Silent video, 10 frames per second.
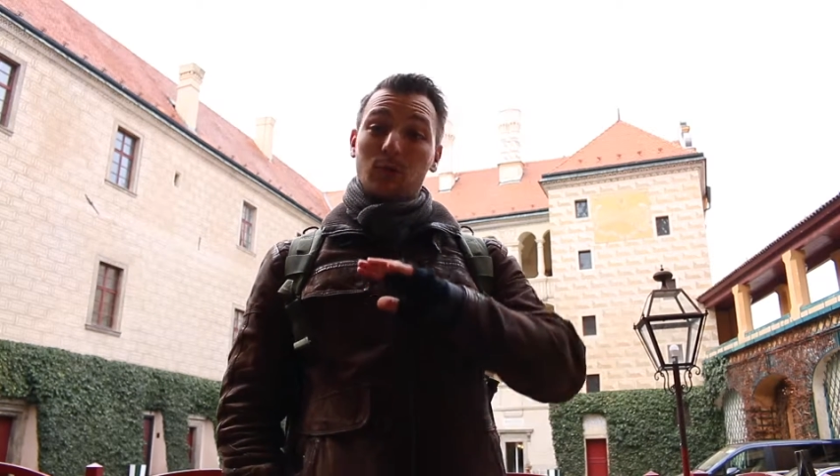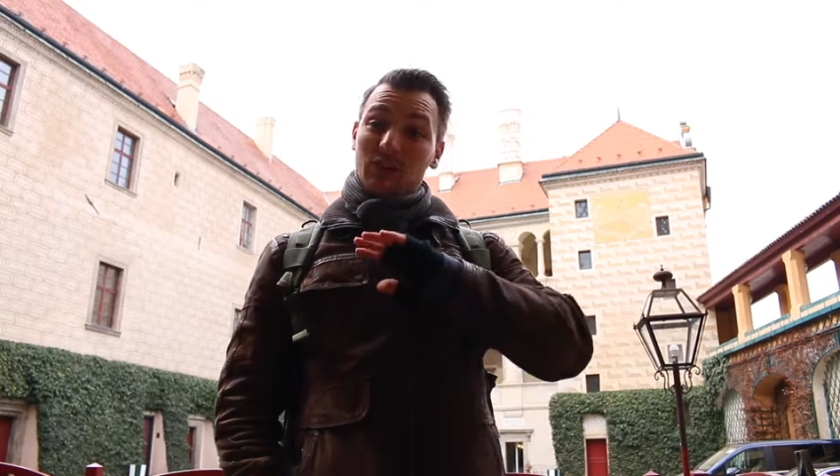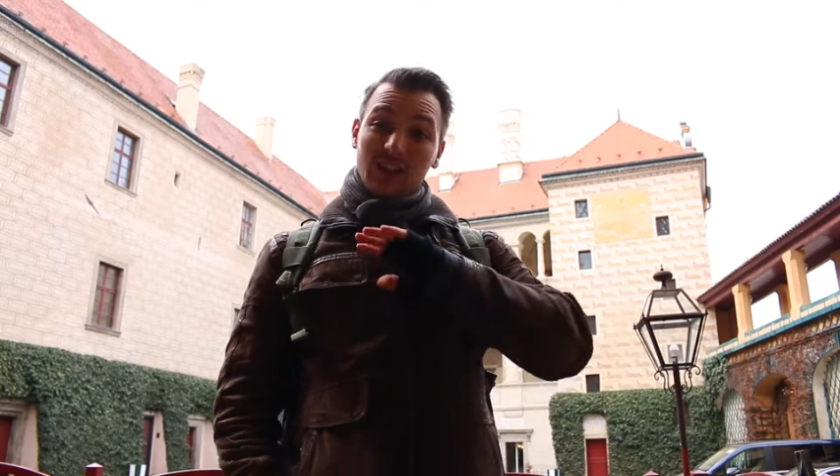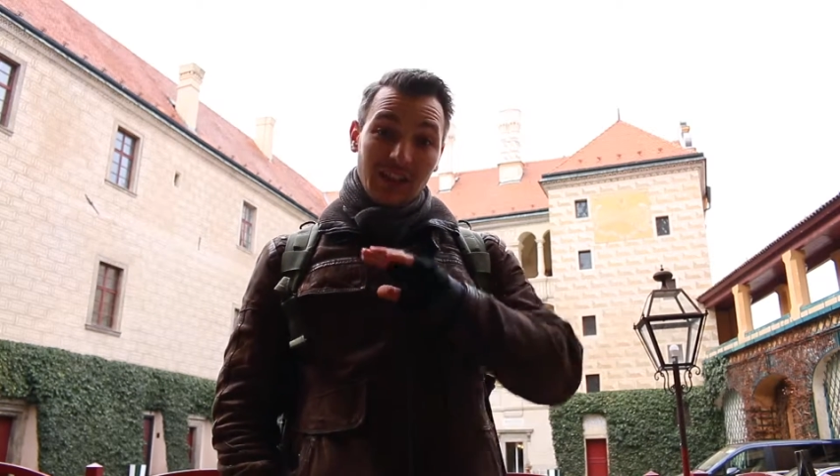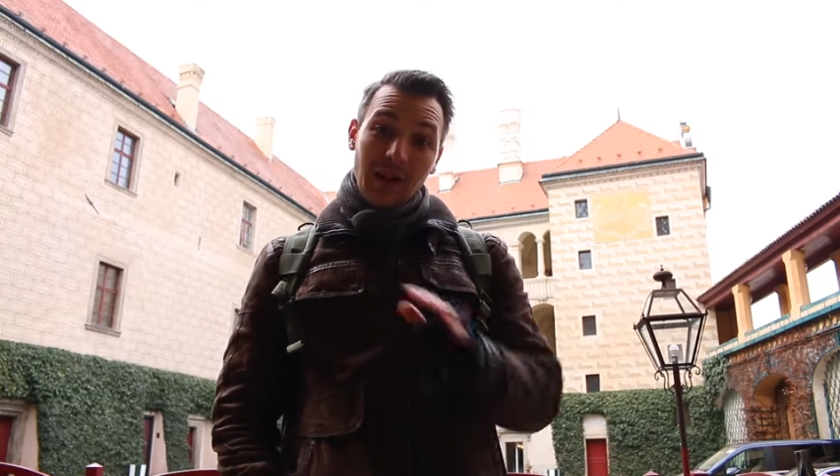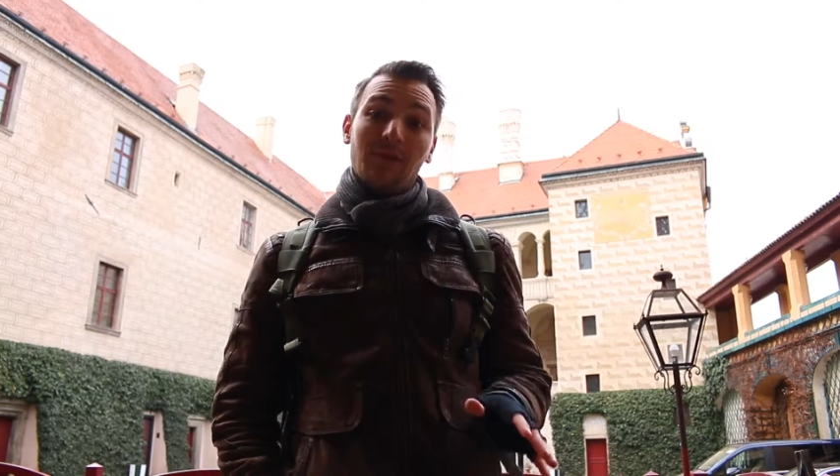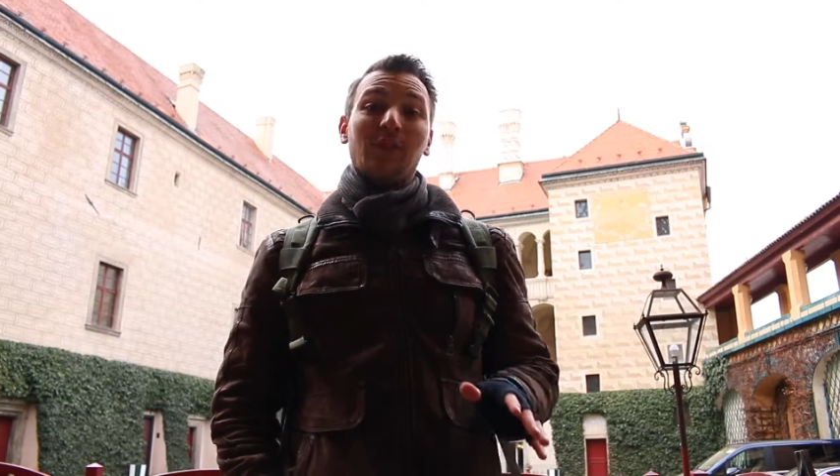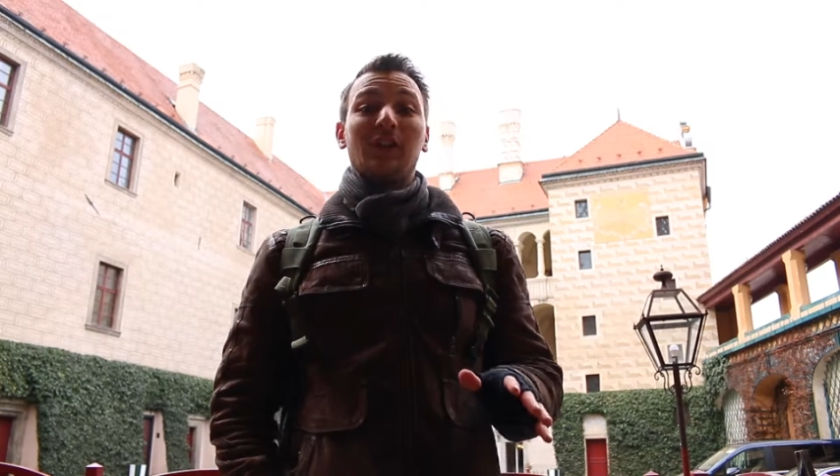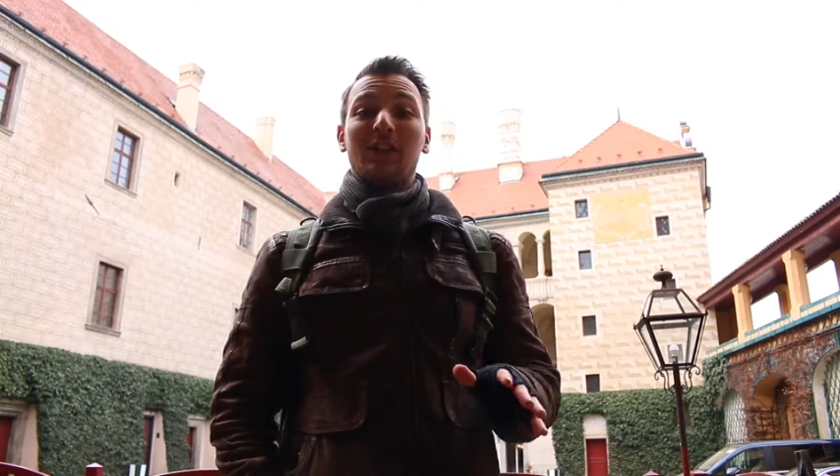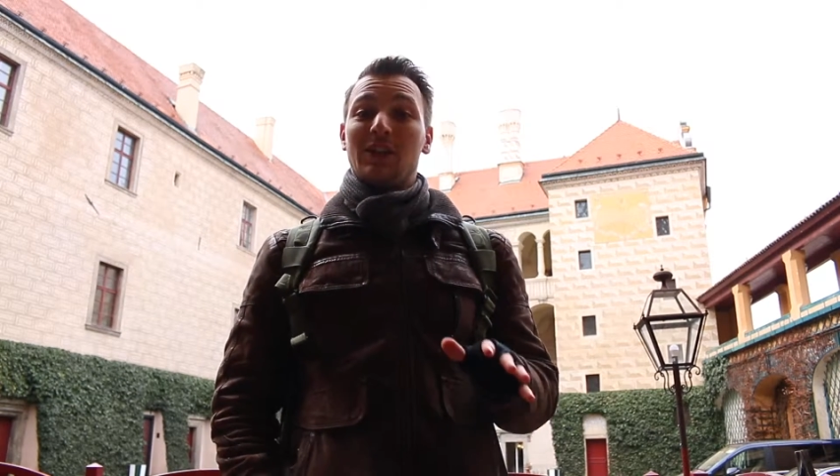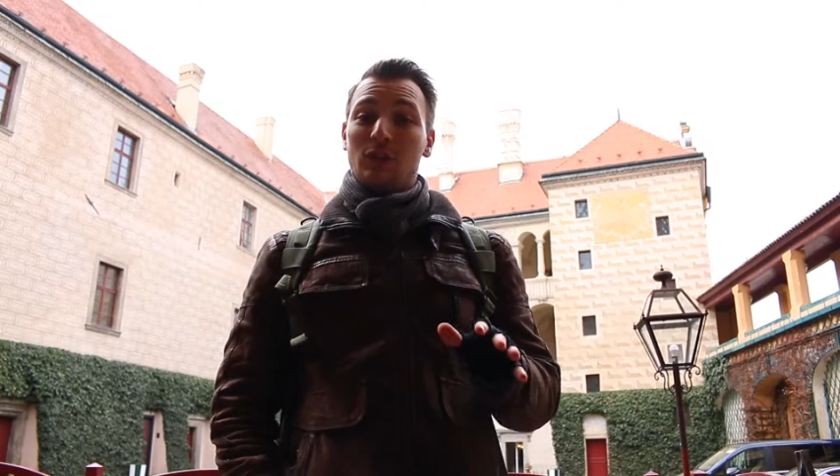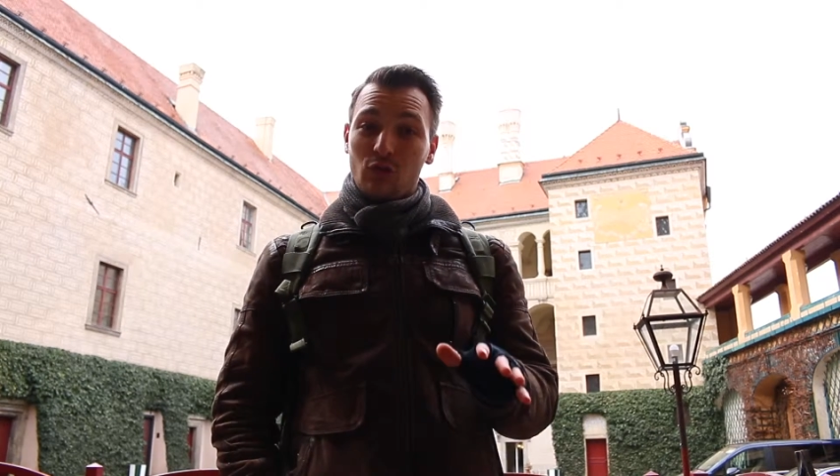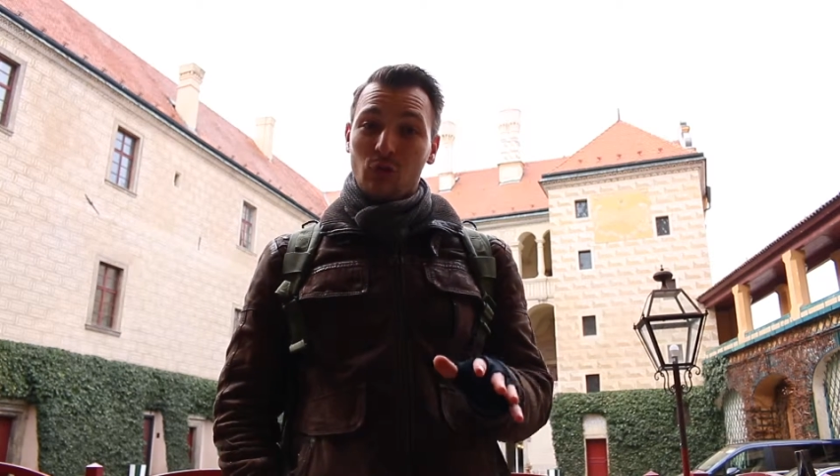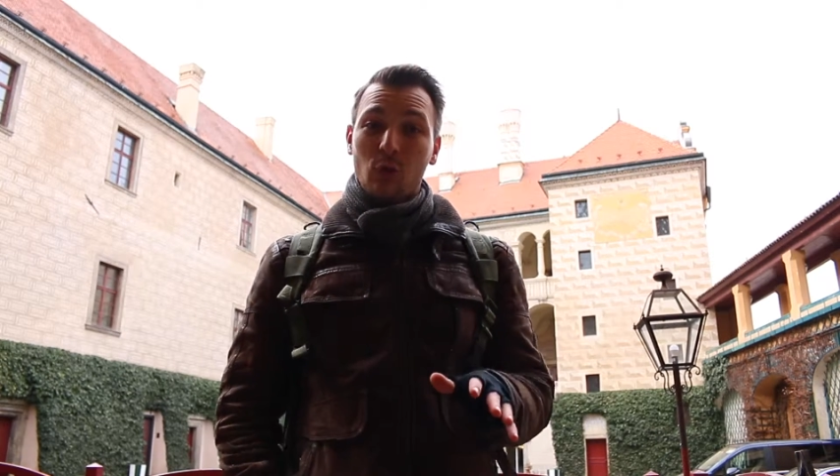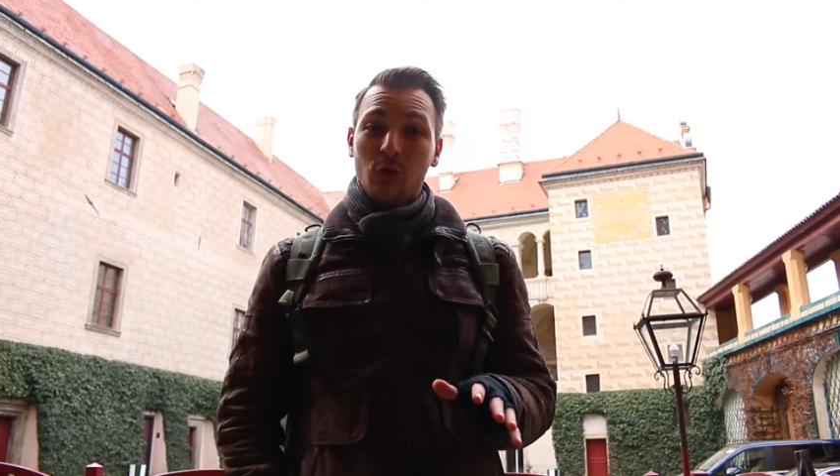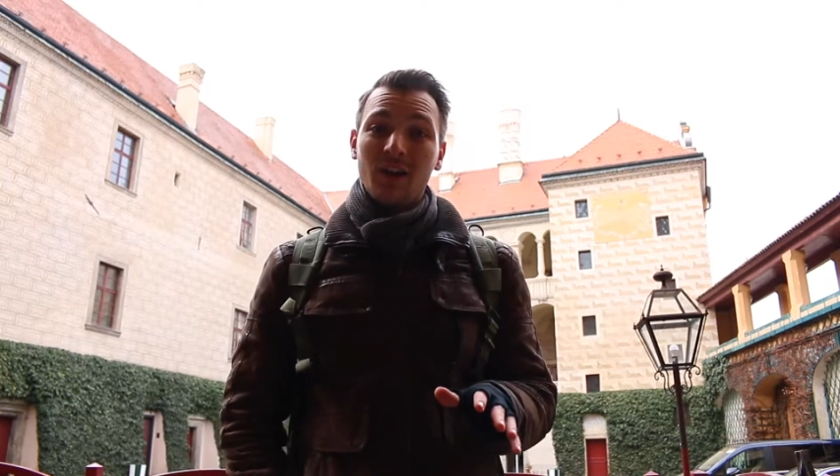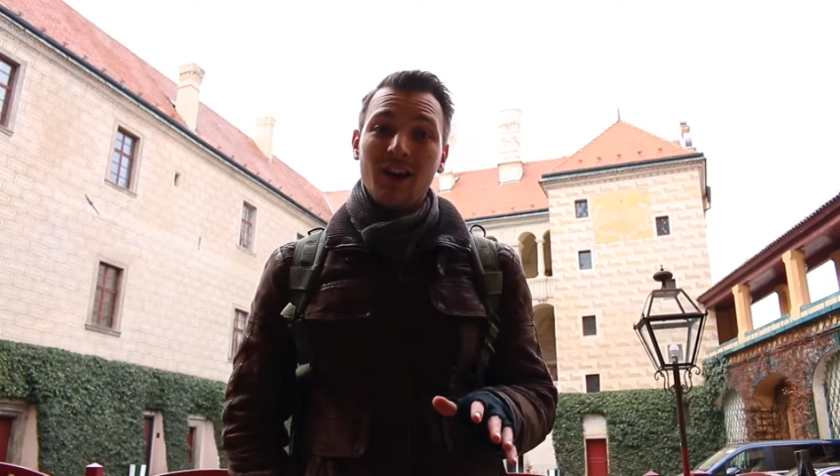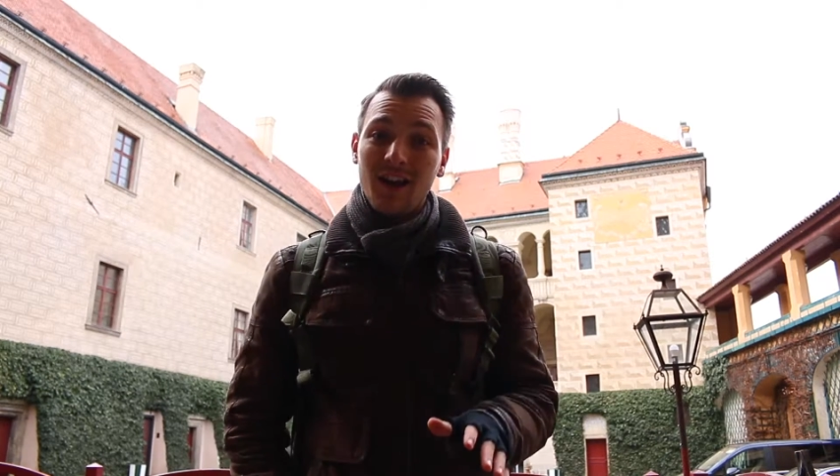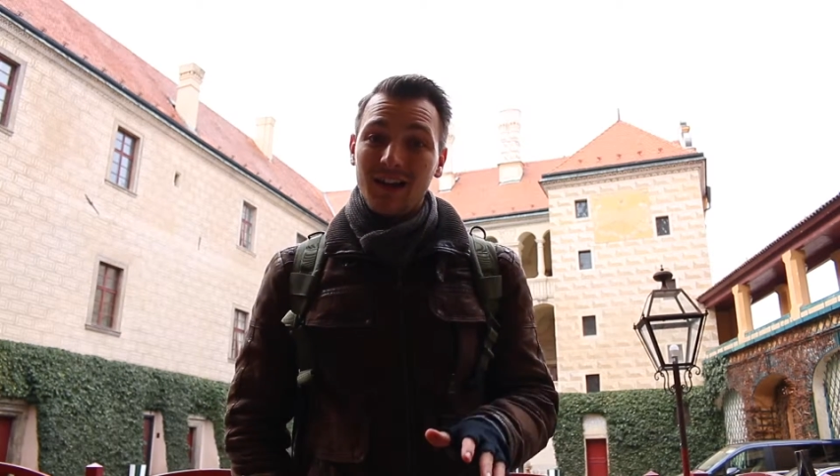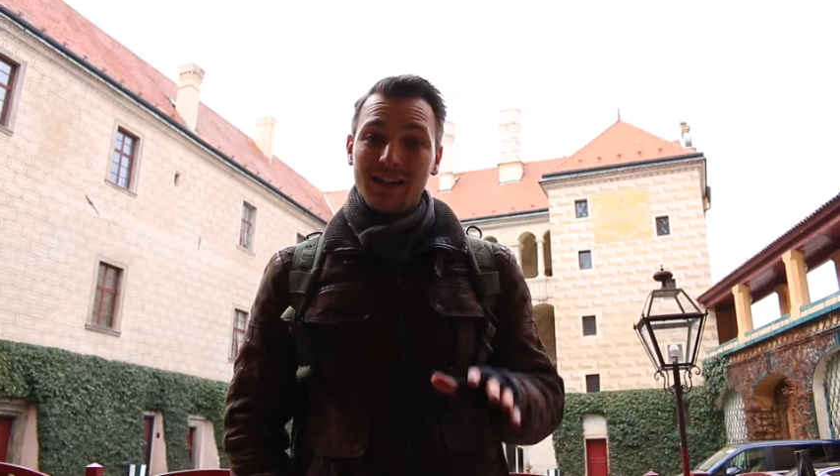will definitely Definitely enjoy uh,